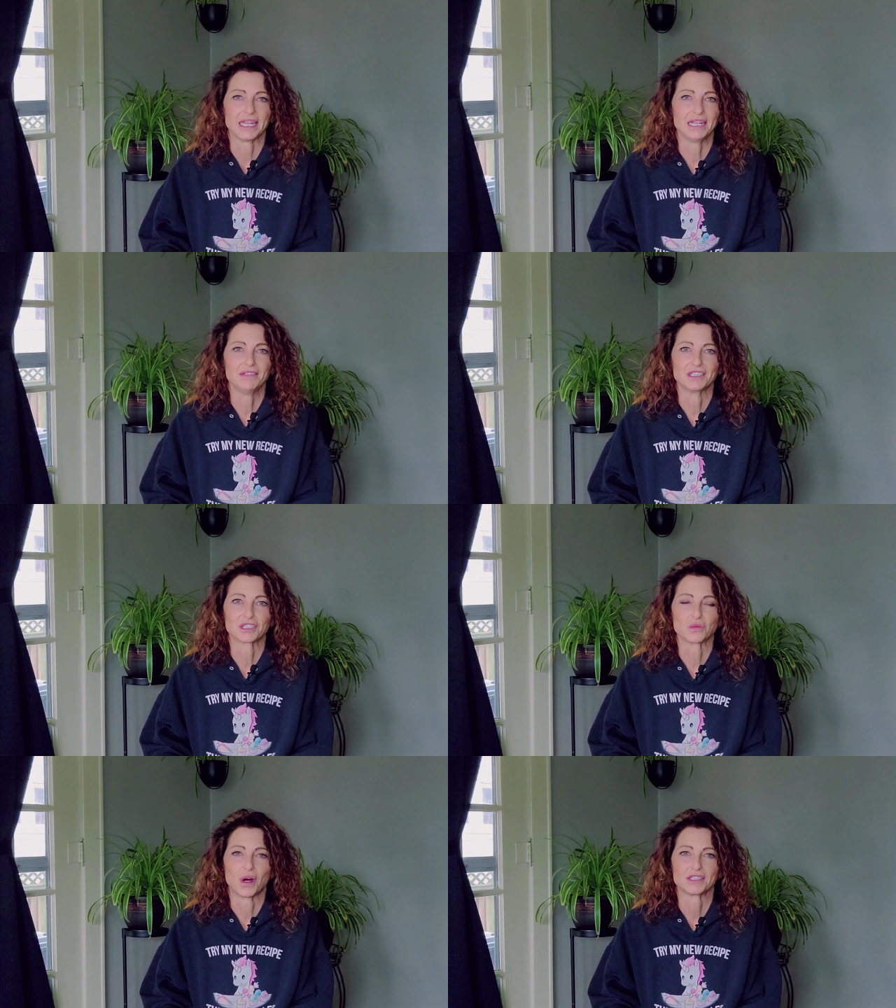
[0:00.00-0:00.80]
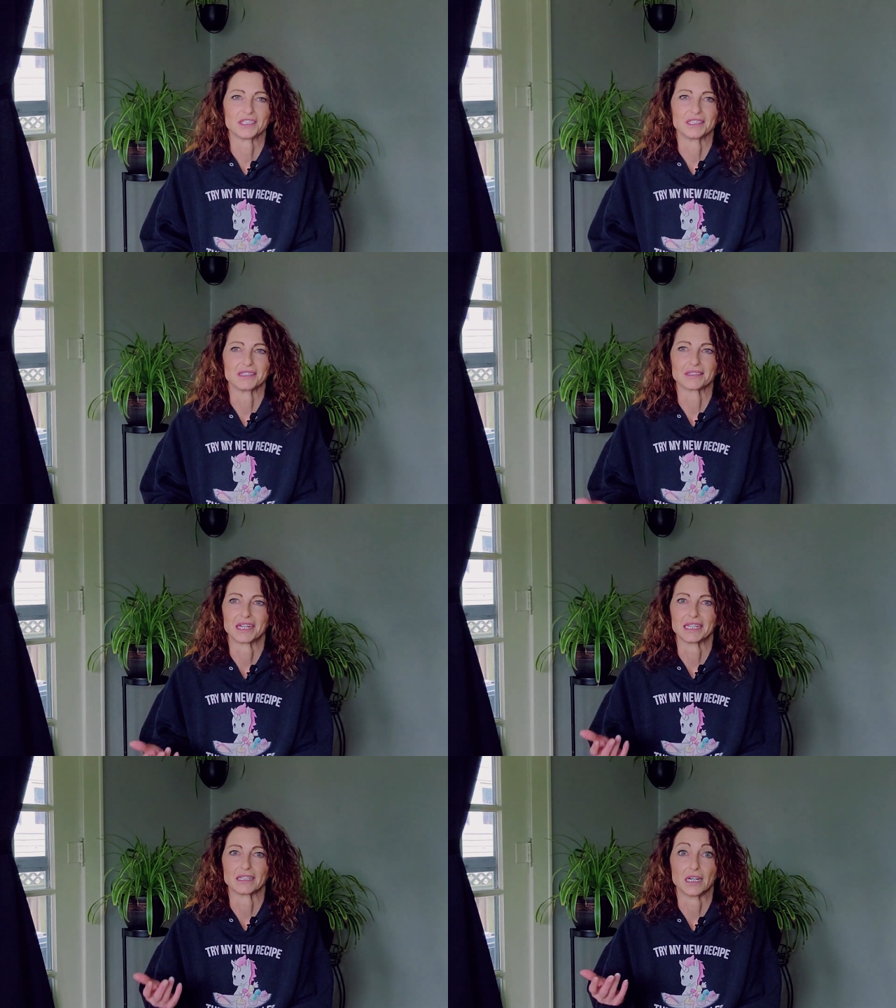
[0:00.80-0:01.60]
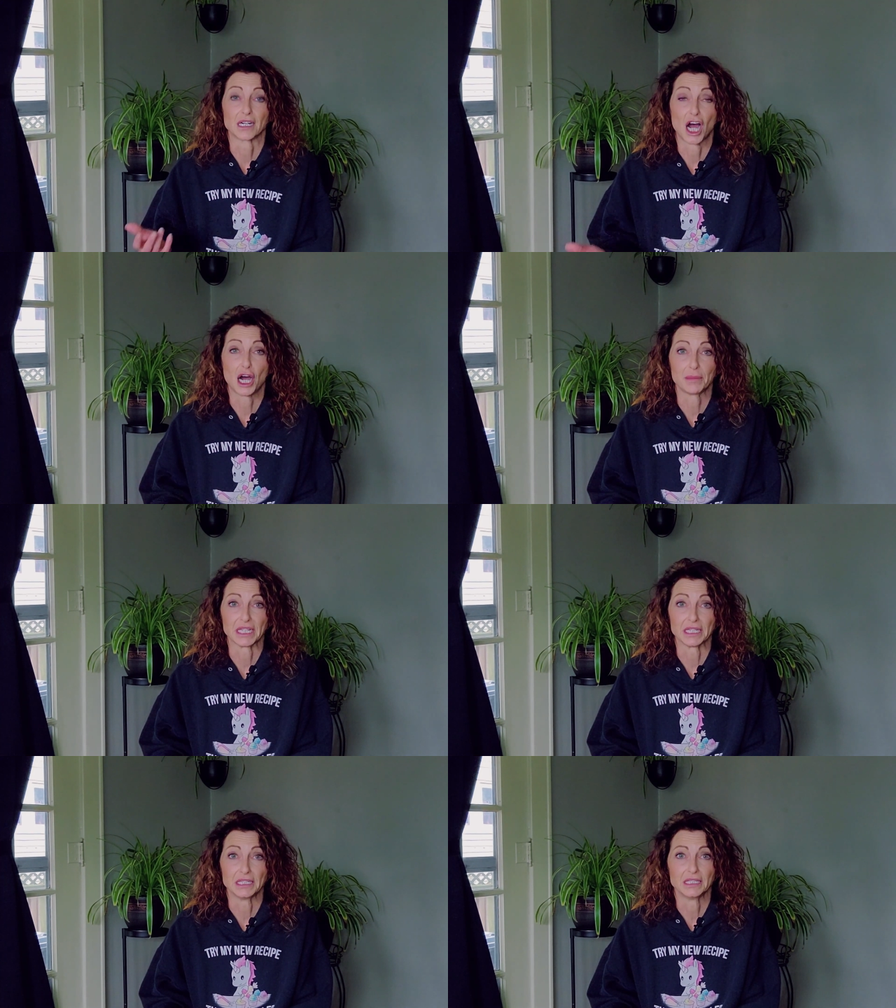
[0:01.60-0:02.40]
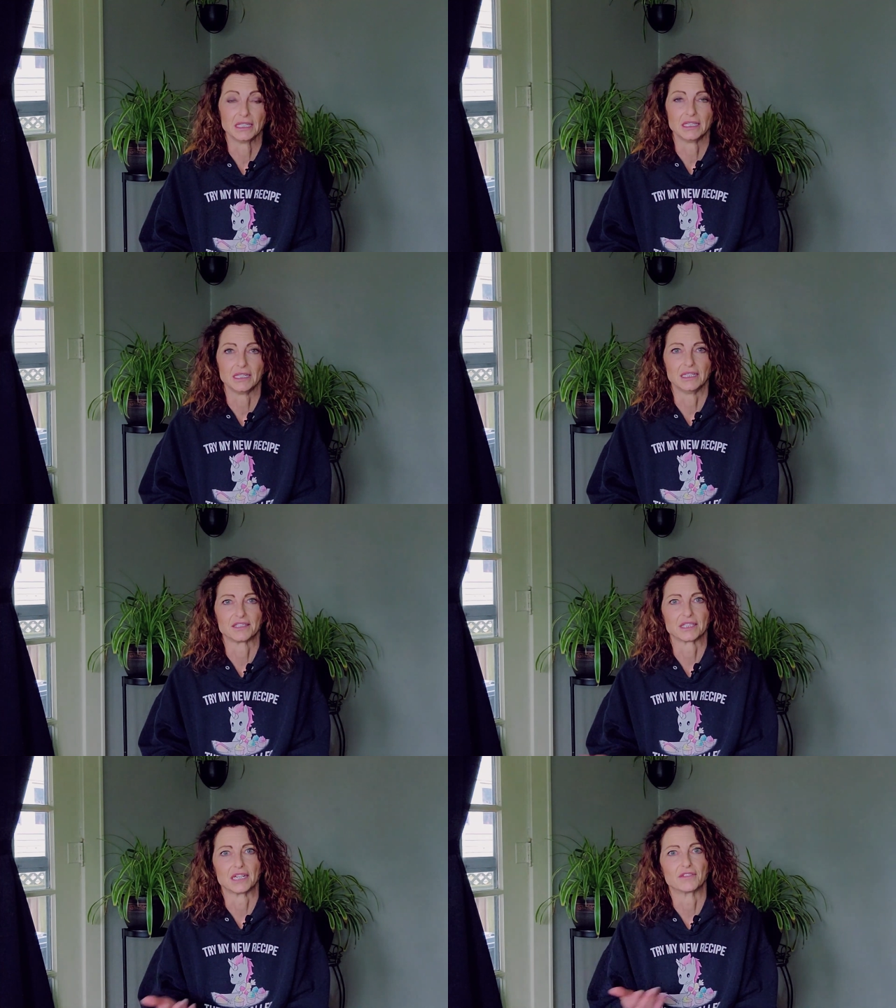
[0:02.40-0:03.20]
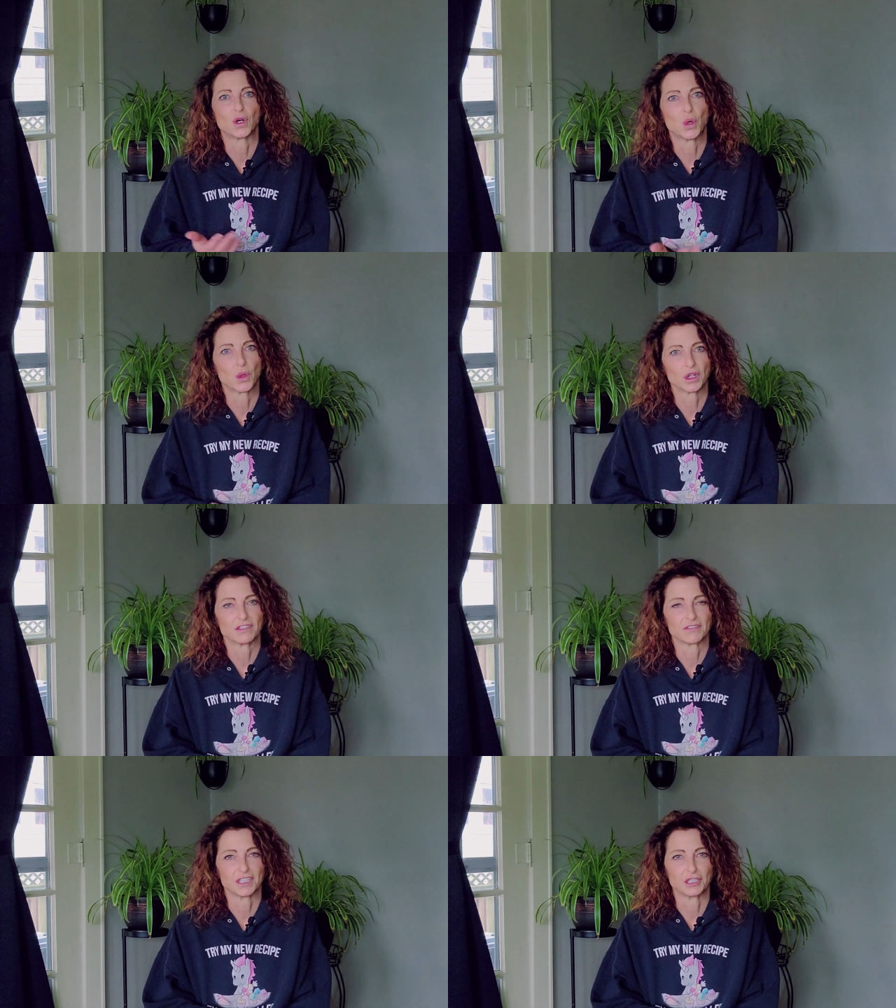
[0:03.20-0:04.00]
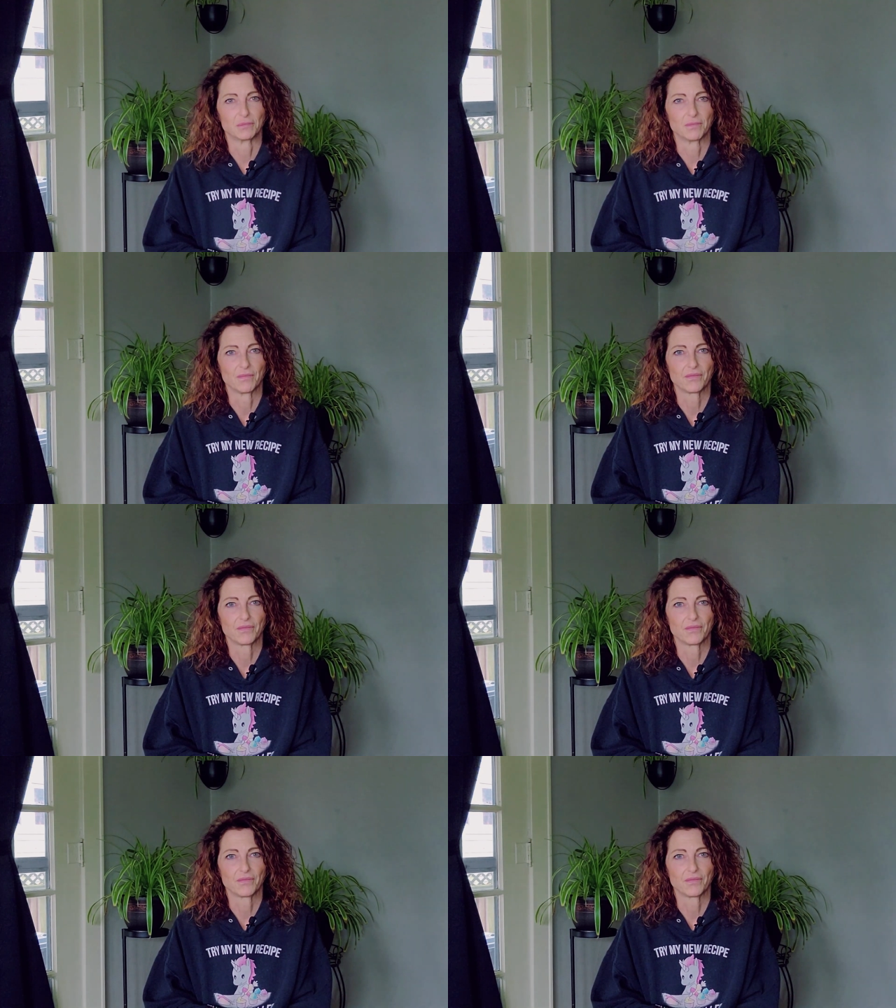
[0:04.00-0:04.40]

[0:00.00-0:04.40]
Even just watching like a comedy instead of a horror film.